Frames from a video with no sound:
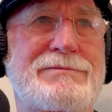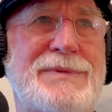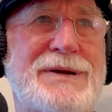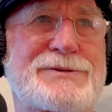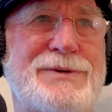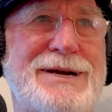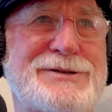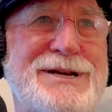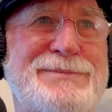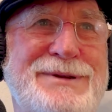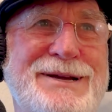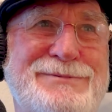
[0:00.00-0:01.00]
That's right,
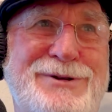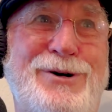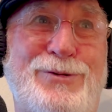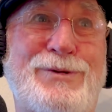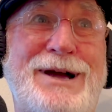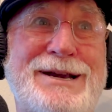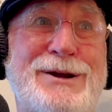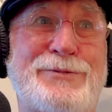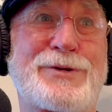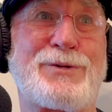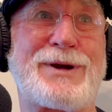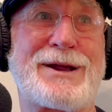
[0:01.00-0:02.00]
except getting caught right there on
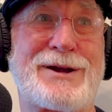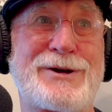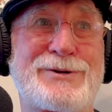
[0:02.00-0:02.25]
the ground. But